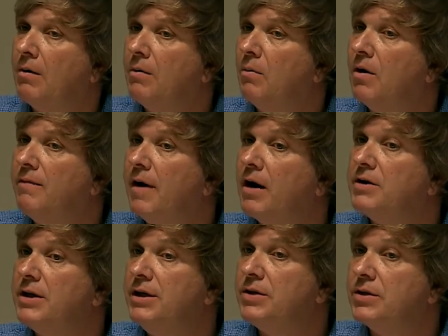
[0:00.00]
one of our
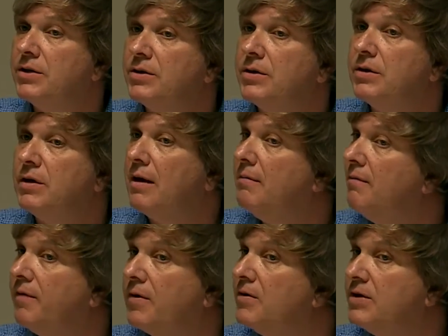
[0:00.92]
teachers, in
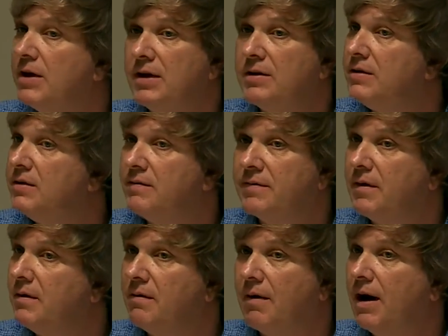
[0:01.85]
that first sentence of
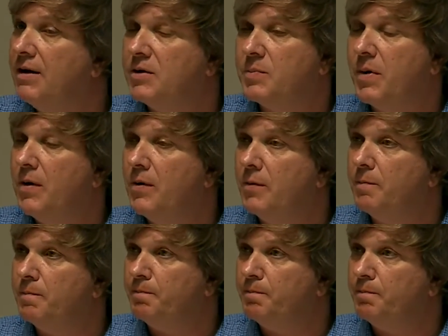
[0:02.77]
the greatest poem.